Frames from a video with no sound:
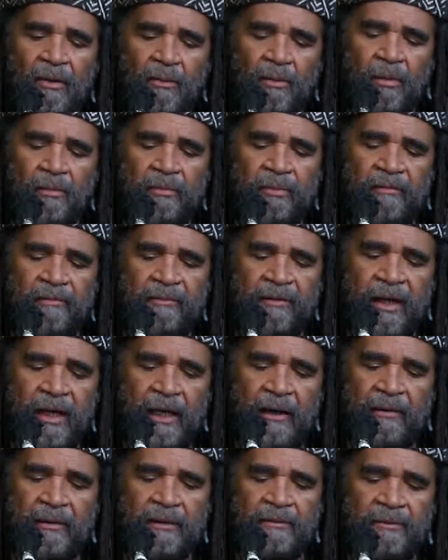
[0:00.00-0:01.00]
with
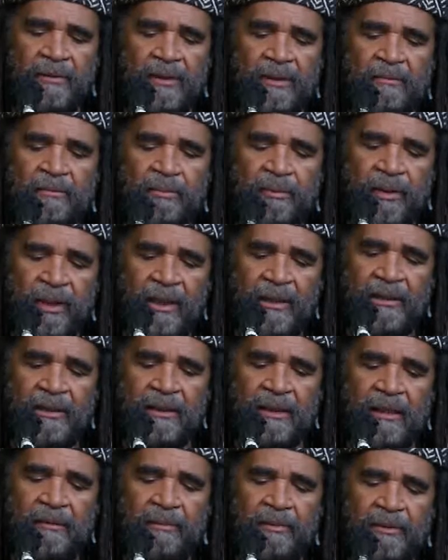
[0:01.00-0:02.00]
prevalence for
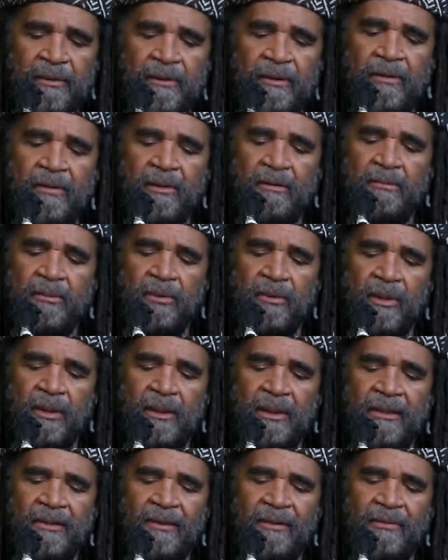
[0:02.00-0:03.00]
depression episodes more
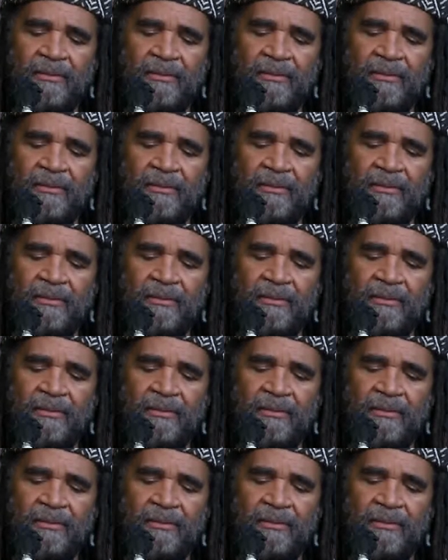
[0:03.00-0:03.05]
than